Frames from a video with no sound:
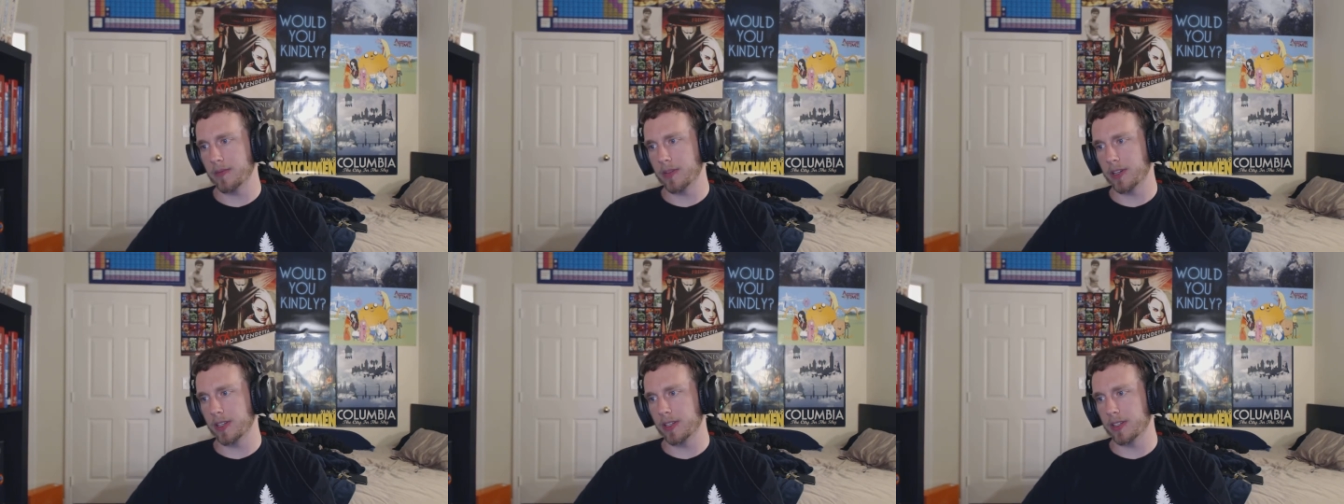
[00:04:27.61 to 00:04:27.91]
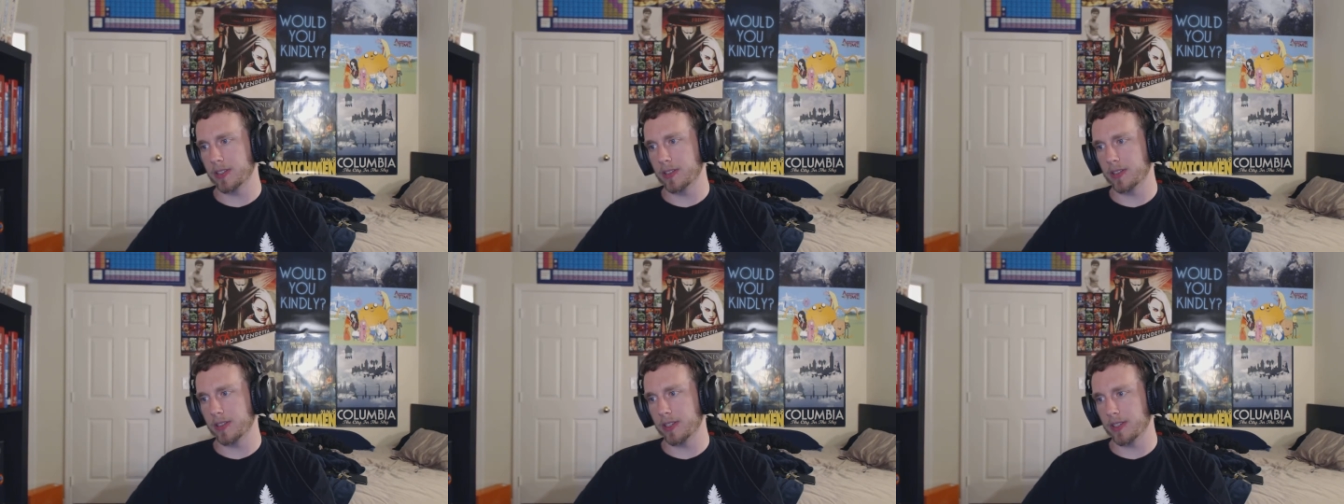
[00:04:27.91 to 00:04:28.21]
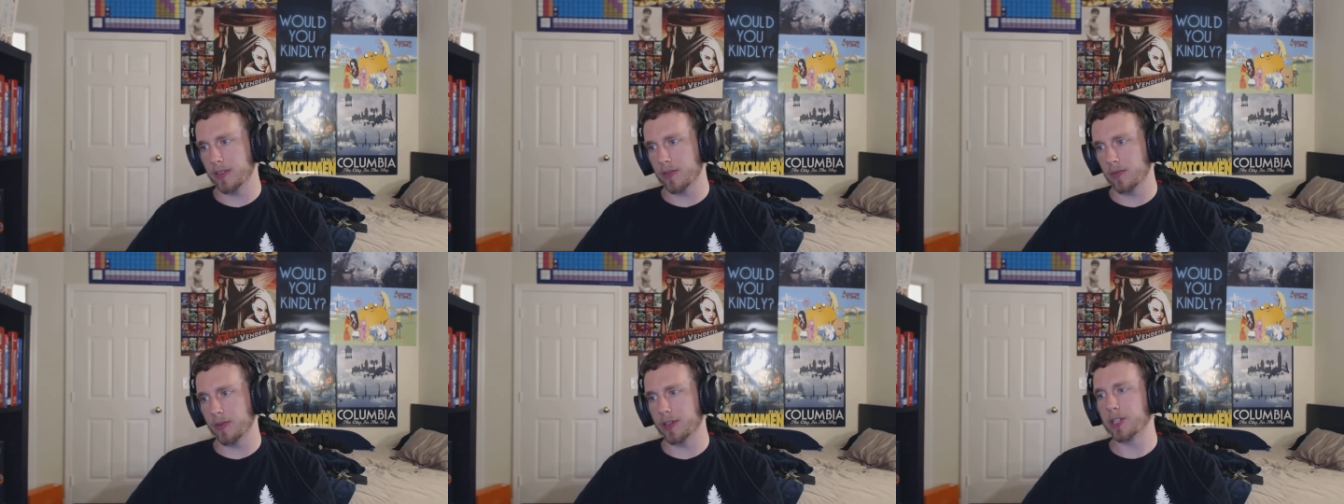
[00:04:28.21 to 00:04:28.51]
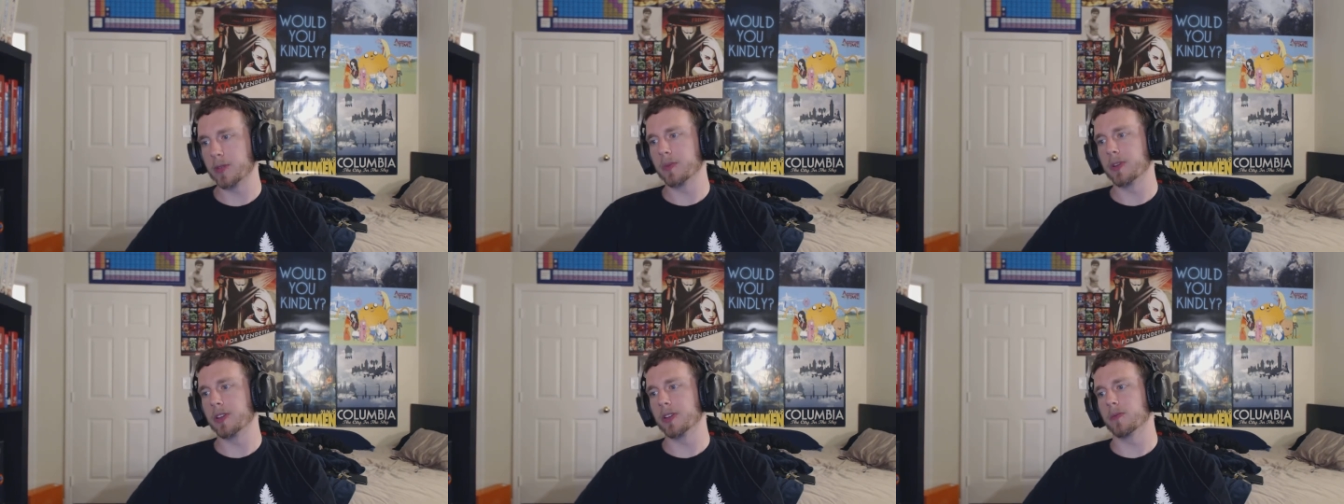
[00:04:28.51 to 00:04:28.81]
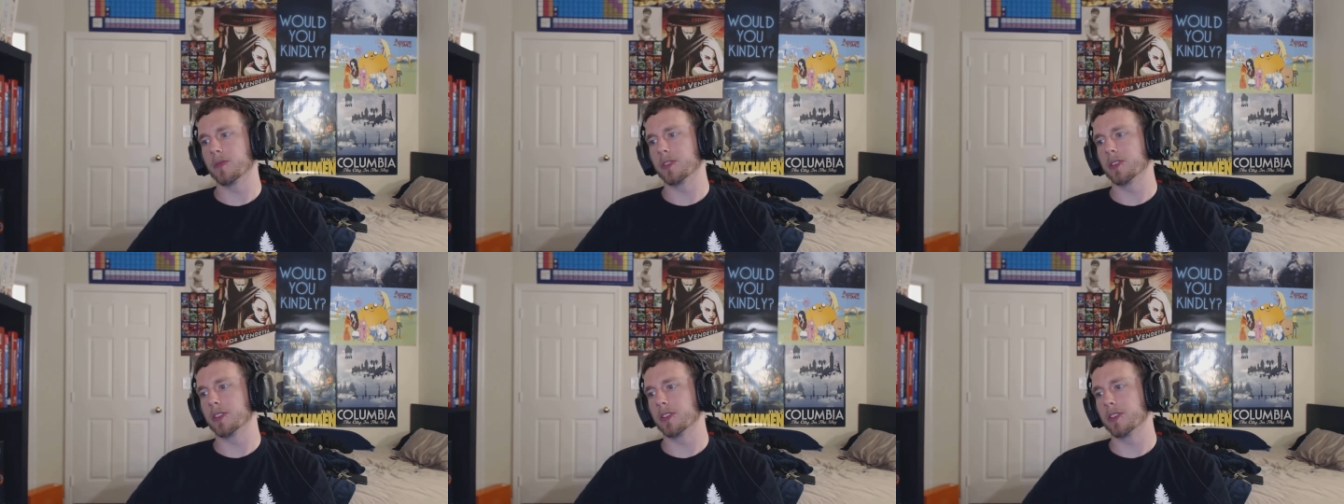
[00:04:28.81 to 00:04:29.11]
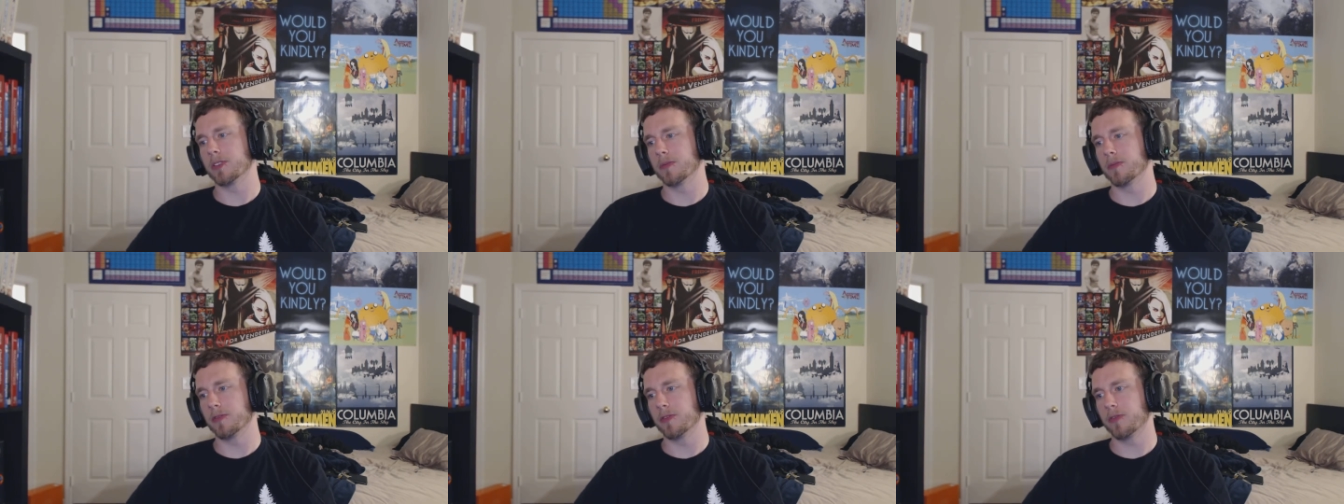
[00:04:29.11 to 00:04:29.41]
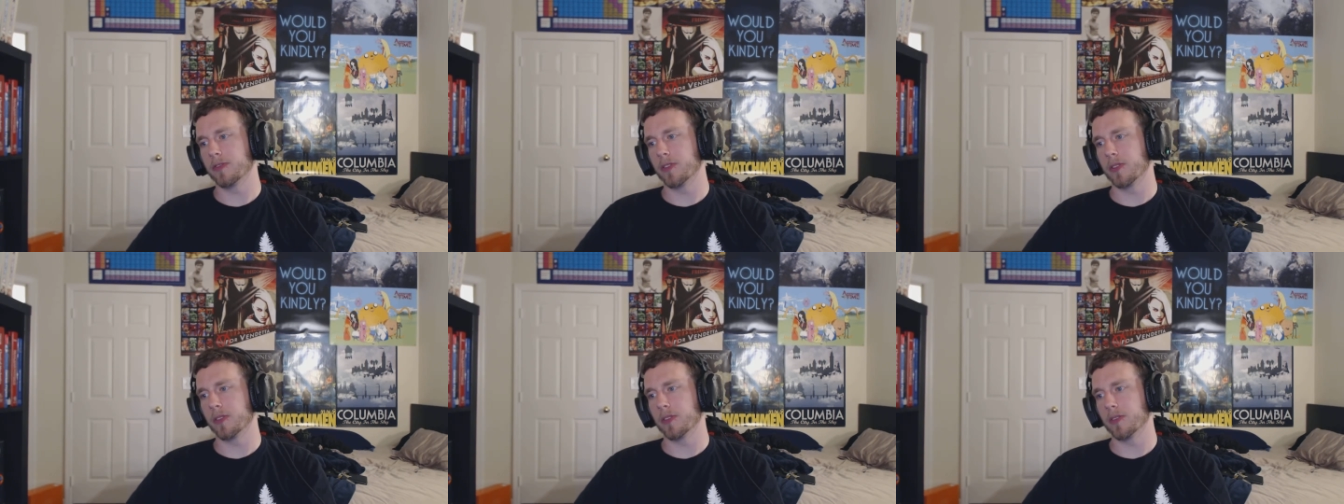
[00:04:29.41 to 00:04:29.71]
but it's in Richmond, which is
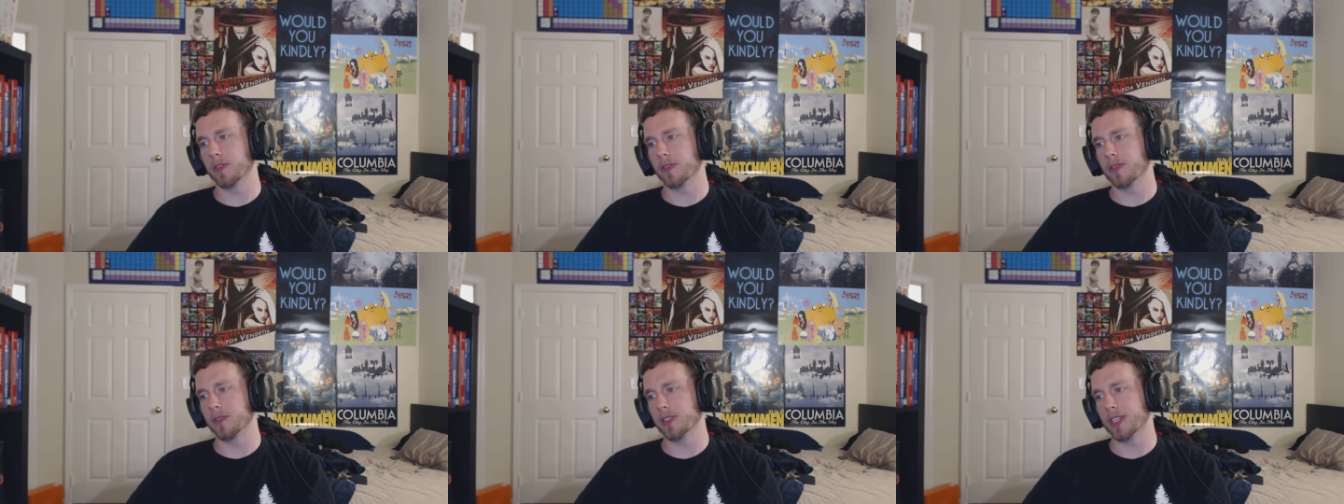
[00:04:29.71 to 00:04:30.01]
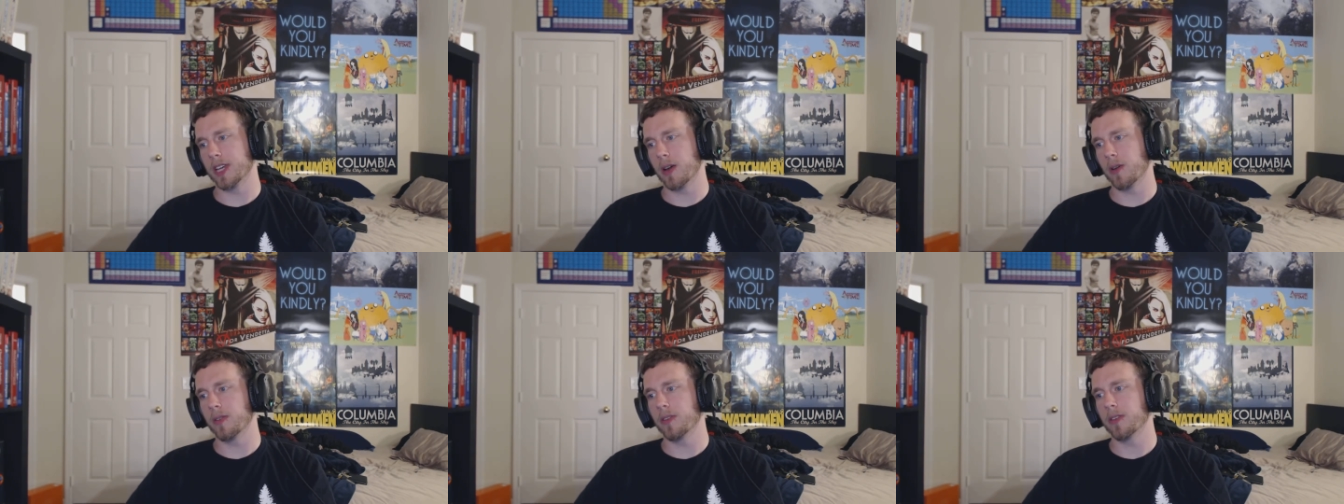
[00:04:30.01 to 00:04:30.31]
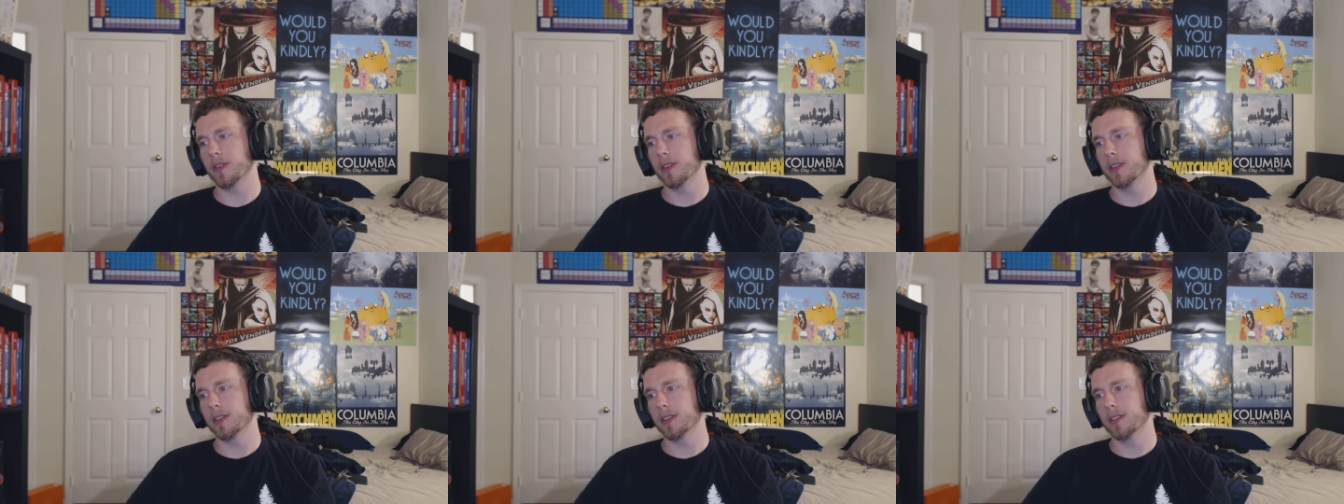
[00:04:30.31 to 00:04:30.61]
further south.